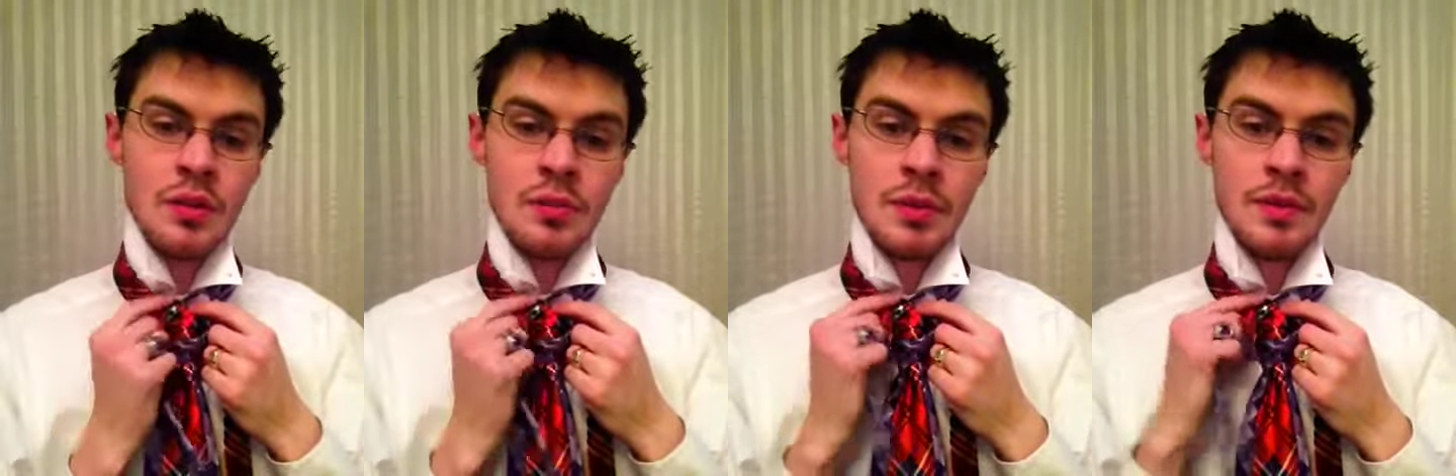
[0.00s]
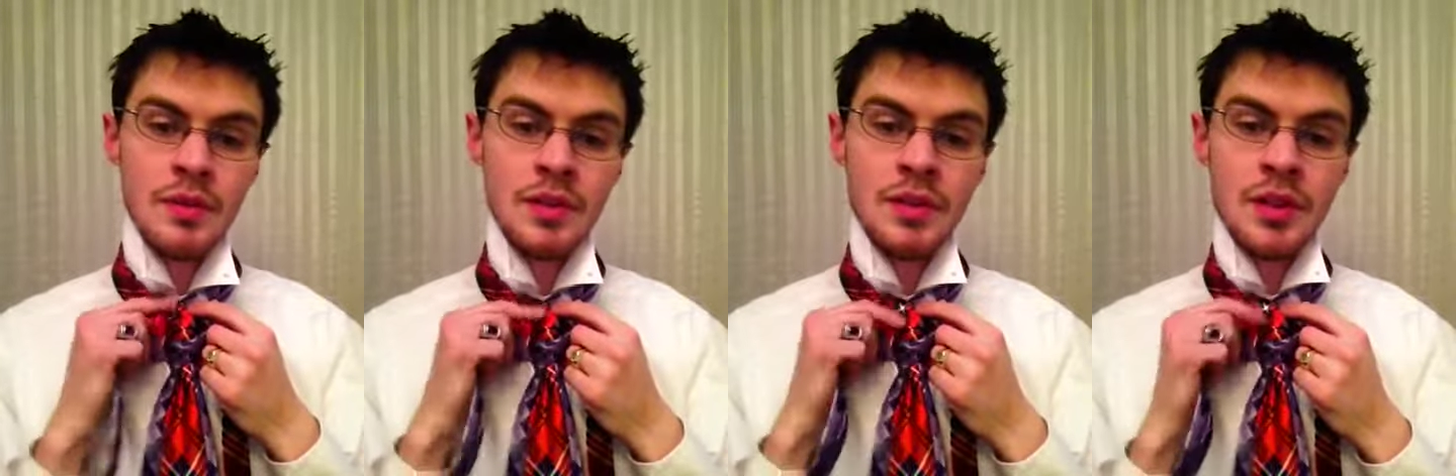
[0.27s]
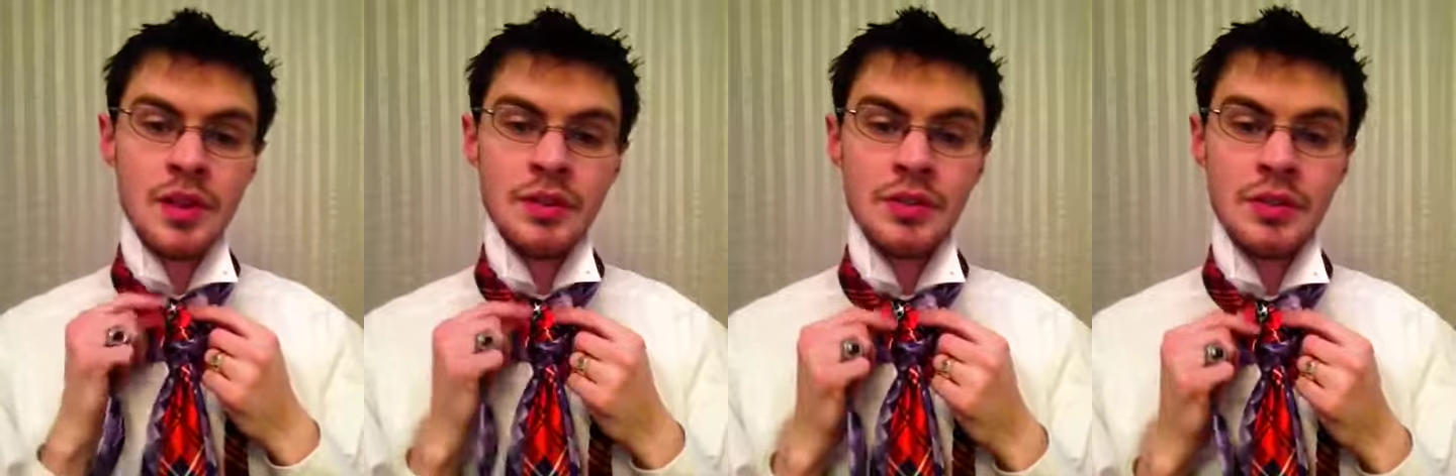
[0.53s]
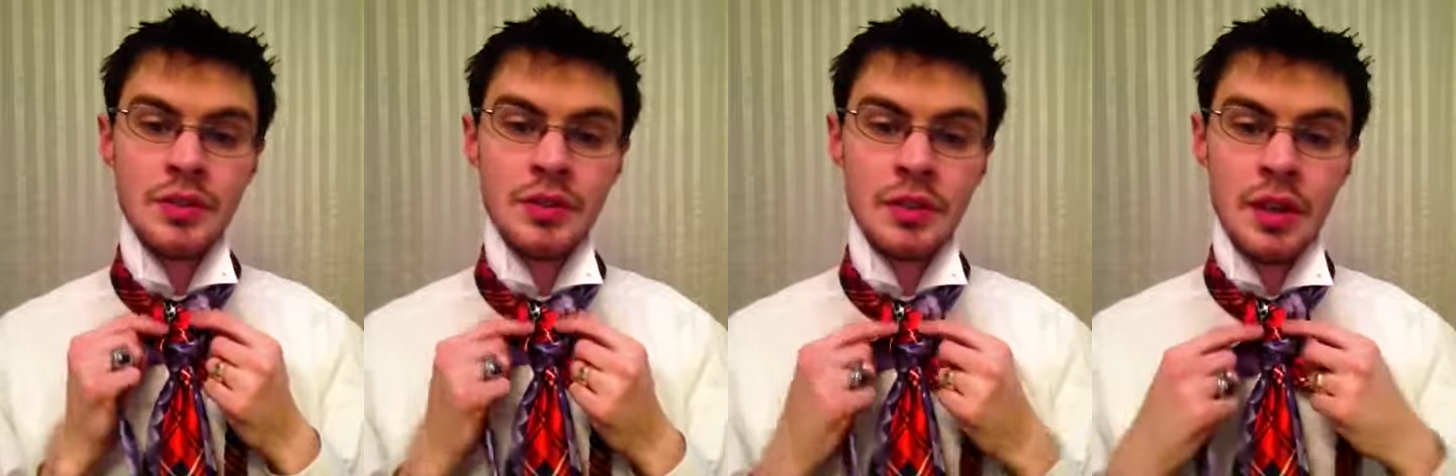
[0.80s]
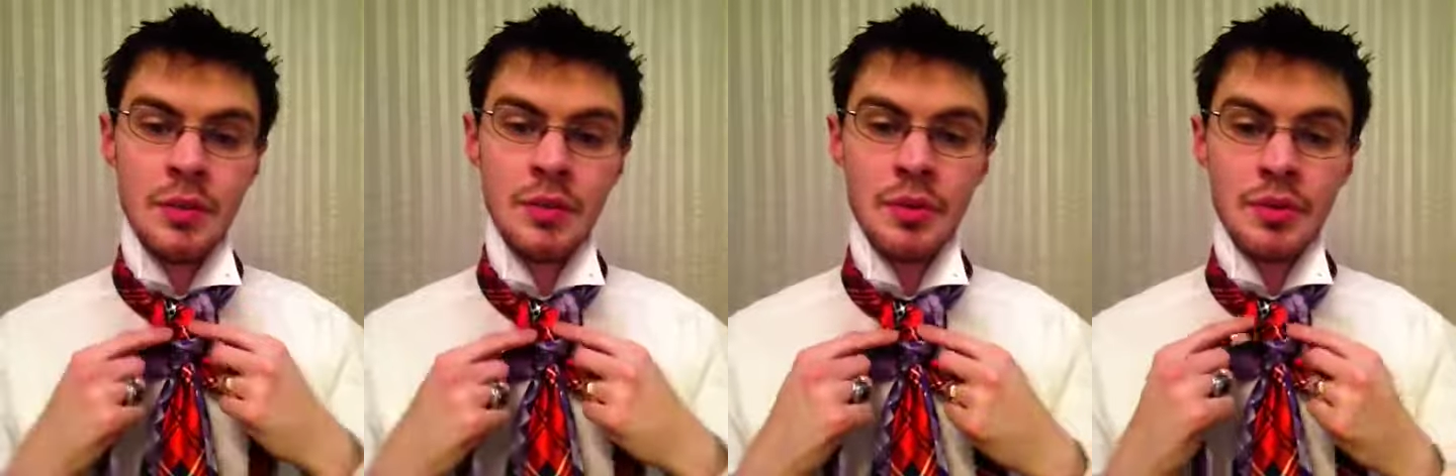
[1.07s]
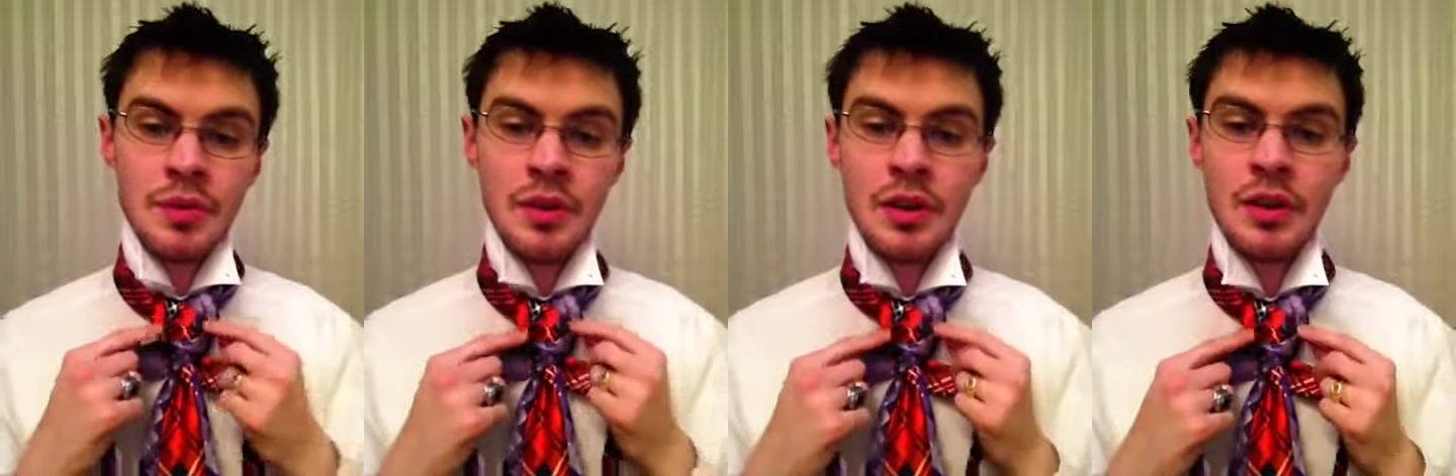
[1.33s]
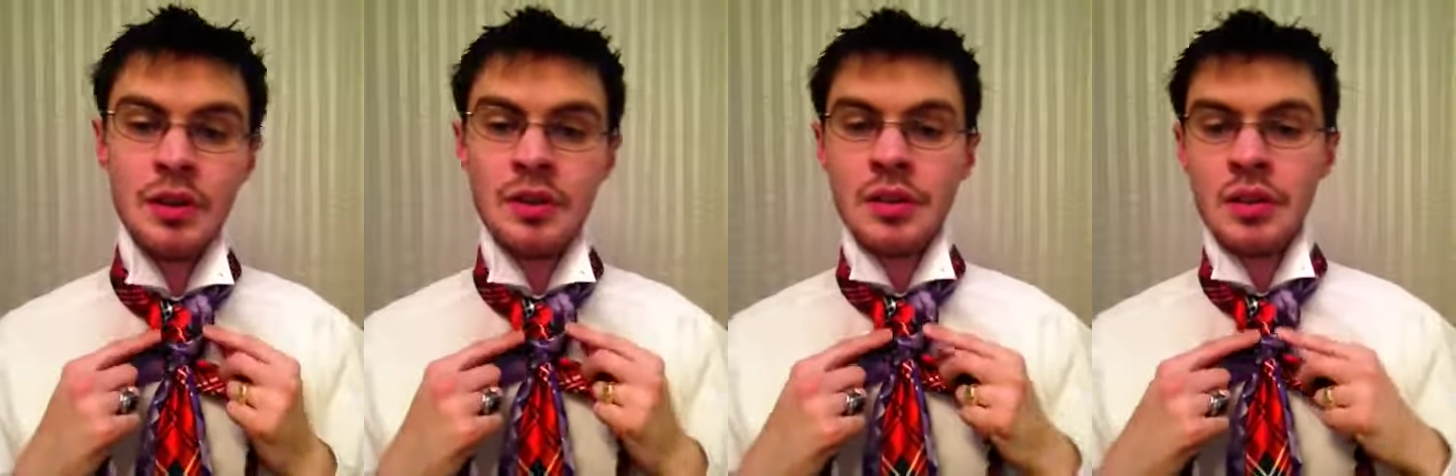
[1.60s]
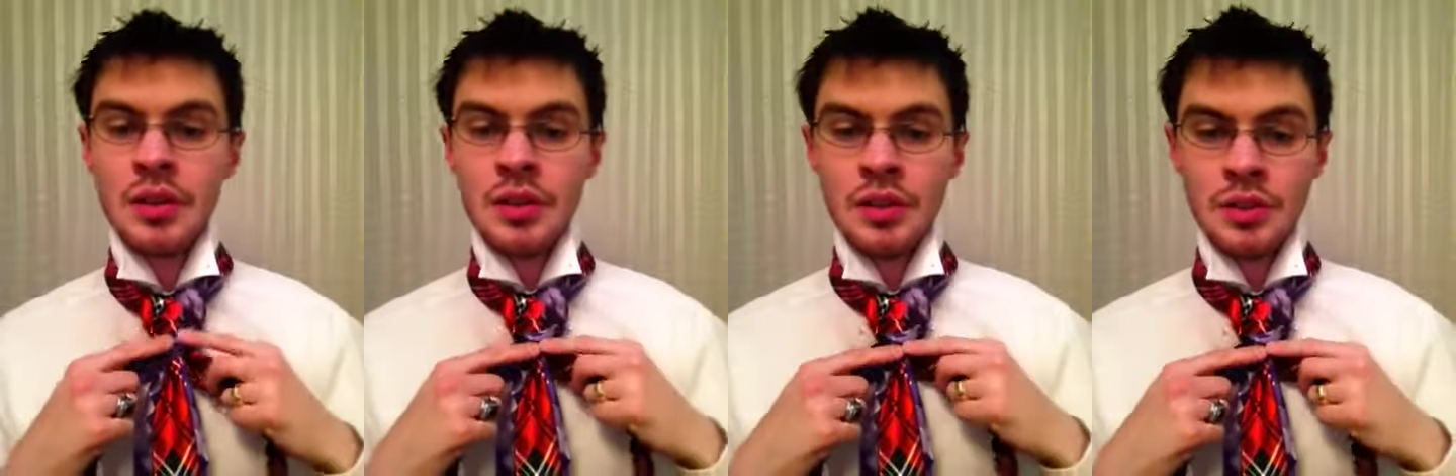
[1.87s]
And adjust that one over there.
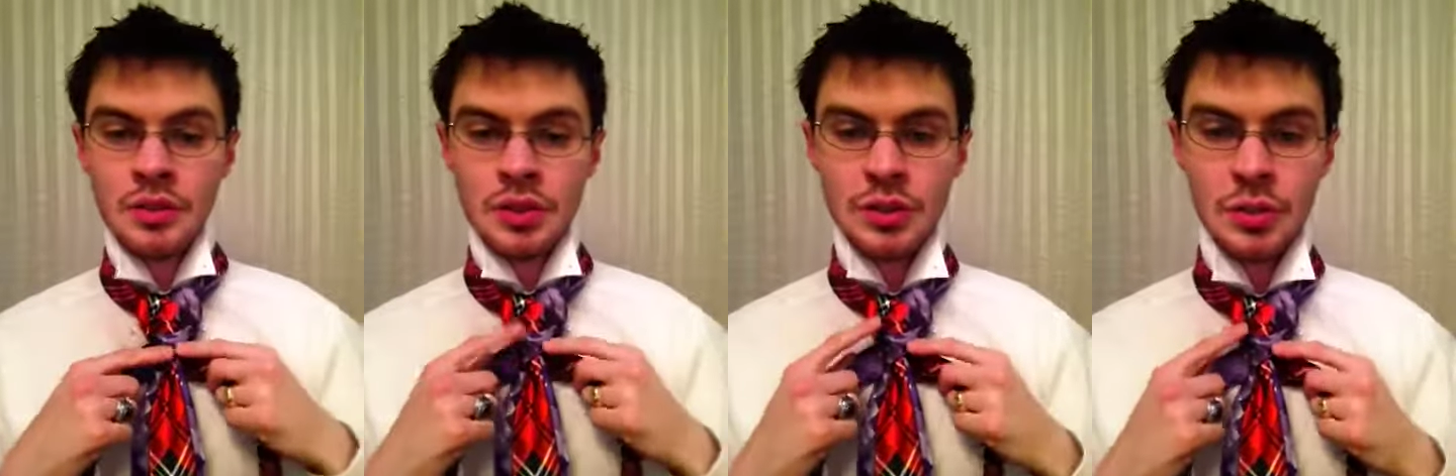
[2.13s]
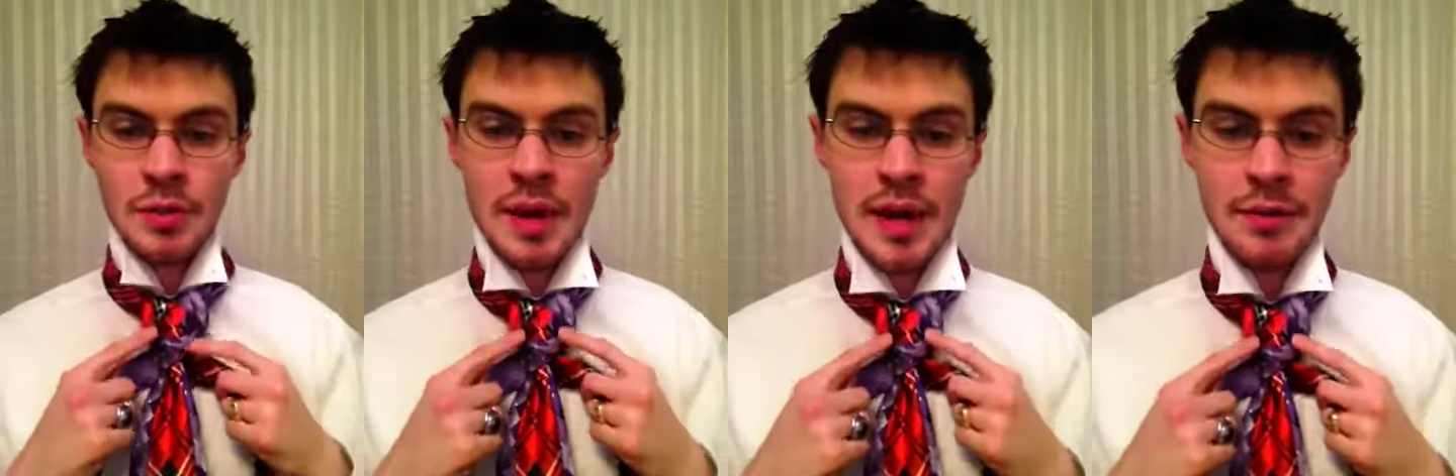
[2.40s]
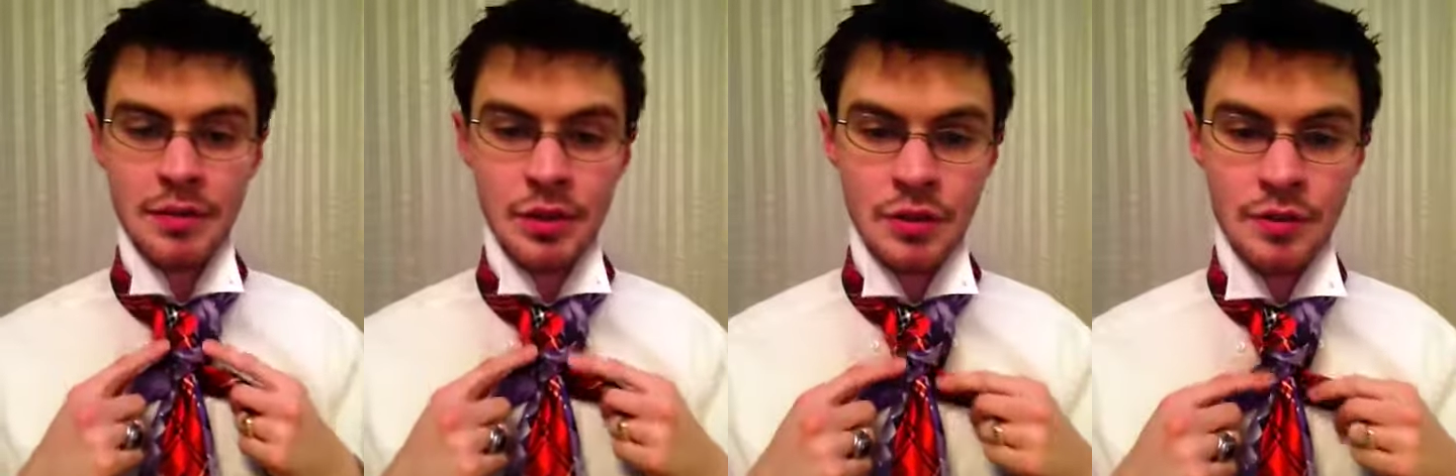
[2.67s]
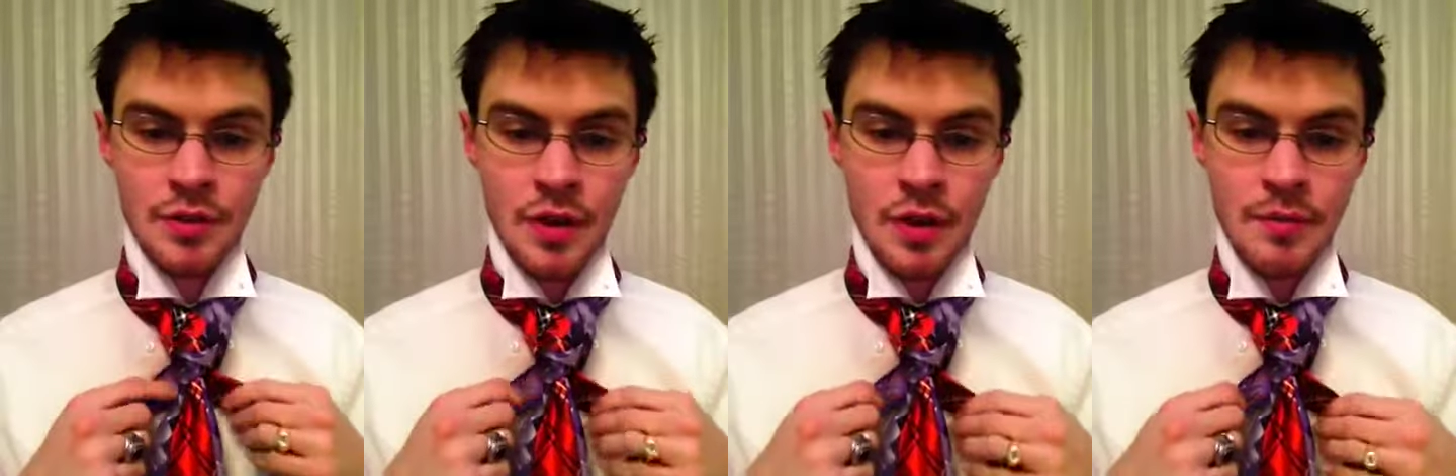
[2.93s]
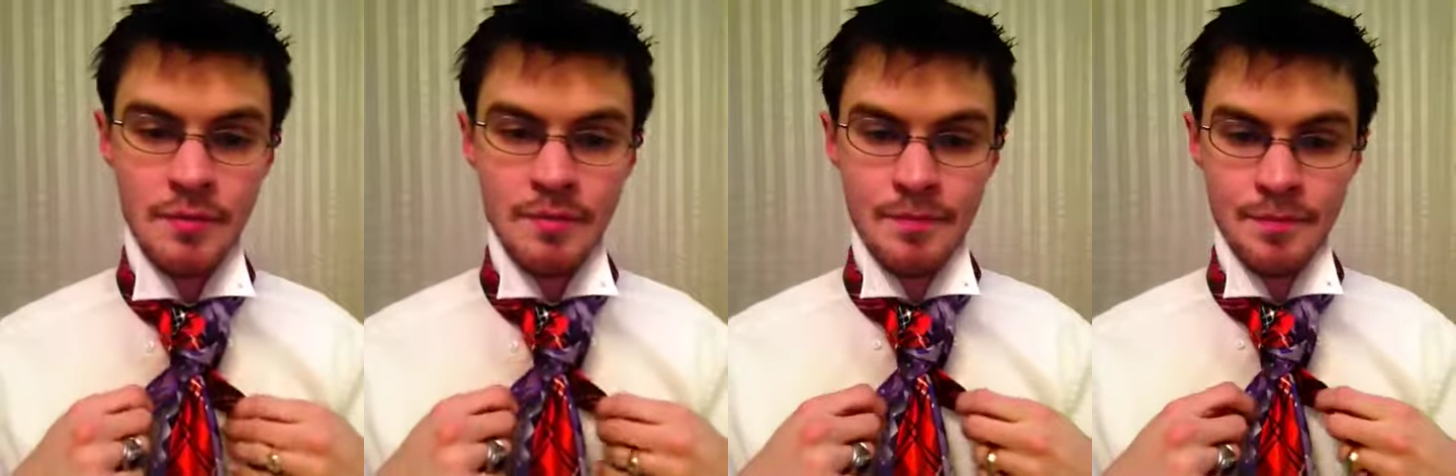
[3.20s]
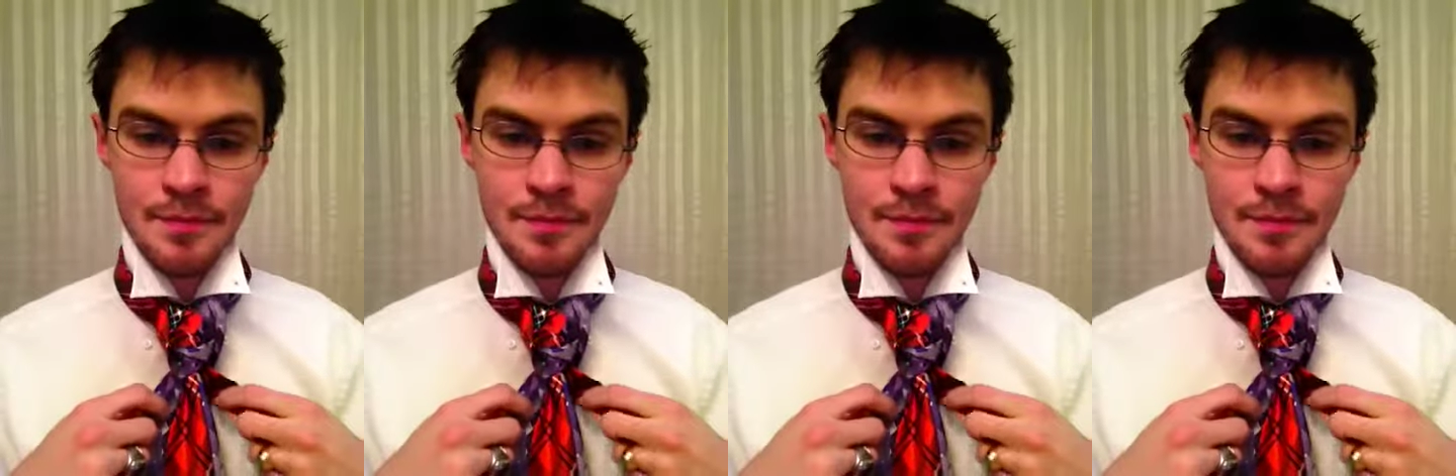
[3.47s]
So this is what we have so far.